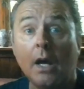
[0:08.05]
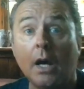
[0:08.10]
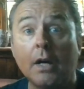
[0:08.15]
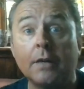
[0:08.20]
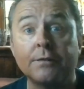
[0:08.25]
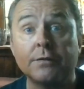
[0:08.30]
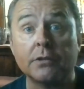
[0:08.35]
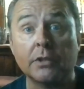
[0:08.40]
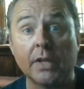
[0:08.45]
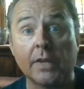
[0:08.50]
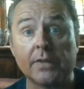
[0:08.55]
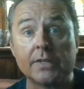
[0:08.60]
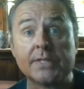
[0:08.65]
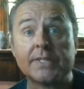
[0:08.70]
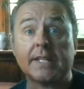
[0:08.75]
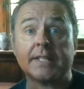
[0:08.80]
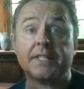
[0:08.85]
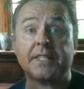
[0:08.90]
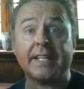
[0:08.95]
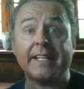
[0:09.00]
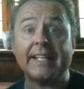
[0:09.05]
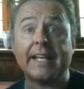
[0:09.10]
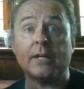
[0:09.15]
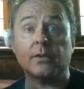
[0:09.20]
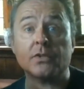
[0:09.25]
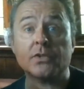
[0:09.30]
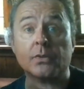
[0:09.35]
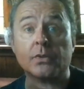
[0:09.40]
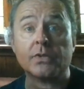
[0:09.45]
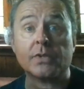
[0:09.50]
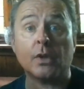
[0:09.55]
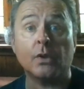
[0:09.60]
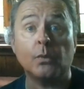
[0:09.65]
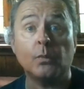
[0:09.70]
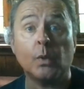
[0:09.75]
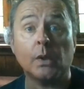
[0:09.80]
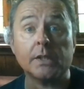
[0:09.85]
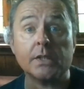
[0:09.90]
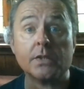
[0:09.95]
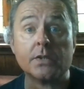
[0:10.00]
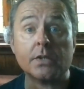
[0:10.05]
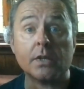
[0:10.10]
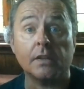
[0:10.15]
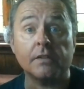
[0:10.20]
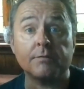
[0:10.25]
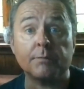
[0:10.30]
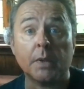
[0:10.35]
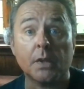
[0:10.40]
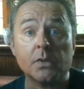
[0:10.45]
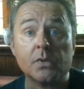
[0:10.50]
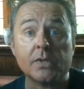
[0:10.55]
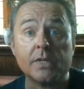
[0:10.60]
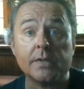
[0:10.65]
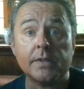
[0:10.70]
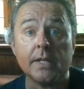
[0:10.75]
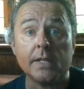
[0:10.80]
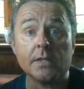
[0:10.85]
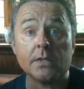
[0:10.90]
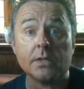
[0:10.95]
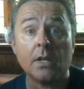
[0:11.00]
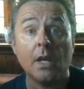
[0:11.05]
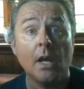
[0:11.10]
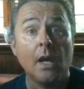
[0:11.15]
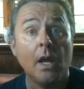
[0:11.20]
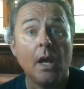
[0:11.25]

uh, for another 16 hours or so once I've posted this.